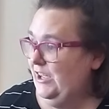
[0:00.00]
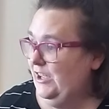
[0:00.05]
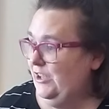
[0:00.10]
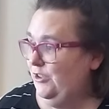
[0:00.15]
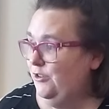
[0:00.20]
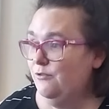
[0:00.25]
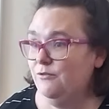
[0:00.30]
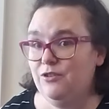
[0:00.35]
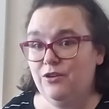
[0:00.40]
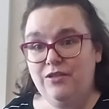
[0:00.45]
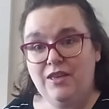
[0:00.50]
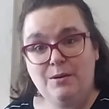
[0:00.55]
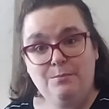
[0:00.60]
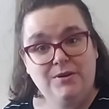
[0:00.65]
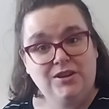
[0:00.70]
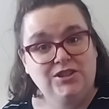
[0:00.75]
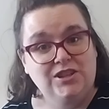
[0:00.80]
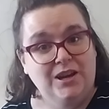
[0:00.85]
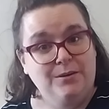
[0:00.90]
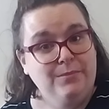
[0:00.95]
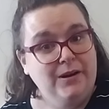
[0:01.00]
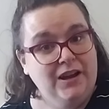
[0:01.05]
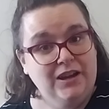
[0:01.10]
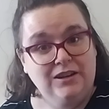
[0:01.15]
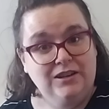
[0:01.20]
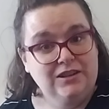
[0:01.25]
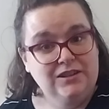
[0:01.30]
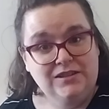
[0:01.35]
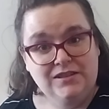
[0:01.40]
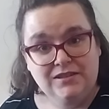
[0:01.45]
you know that bitch had
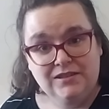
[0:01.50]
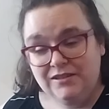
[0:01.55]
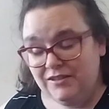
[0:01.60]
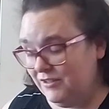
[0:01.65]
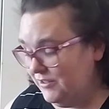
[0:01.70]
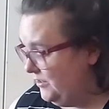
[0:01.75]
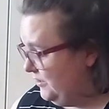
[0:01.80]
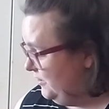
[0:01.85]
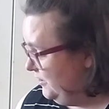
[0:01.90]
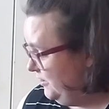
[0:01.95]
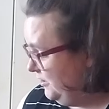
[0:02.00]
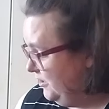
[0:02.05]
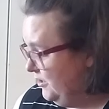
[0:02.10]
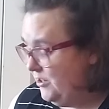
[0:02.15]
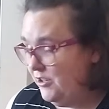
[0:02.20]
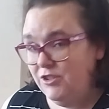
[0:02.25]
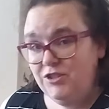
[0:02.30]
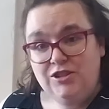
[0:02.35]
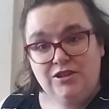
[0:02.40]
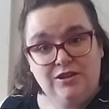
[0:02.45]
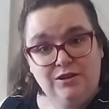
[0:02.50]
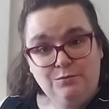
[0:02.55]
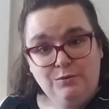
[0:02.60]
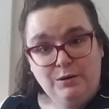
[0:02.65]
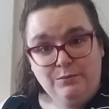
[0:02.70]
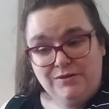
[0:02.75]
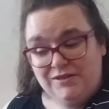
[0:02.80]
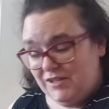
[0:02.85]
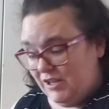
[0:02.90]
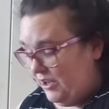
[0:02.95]
binders? She knew
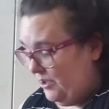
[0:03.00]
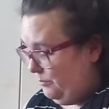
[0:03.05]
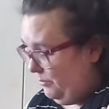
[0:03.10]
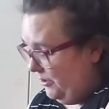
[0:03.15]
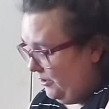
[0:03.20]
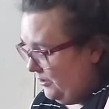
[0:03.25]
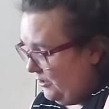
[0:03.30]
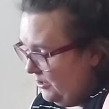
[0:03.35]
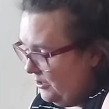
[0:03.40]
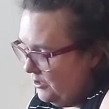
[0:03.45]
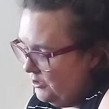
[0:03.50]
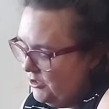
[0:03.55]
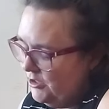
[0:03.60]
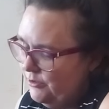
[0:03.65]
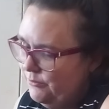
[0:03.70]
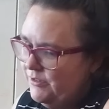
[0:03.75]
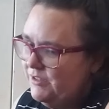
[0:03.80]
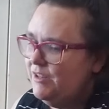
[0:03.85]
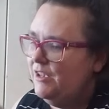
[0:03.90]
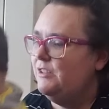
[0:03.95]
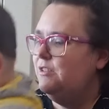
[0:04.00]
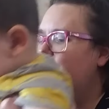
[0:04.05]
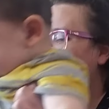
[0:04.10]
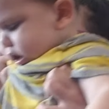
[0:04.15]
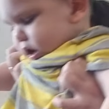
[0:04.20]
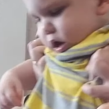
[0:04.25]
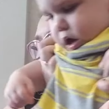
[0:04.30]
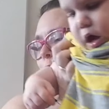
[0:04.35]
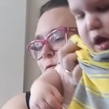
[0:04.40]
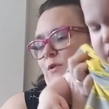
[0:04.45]
what was up. She was not
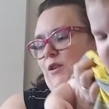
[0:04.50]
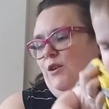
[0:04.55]
screwing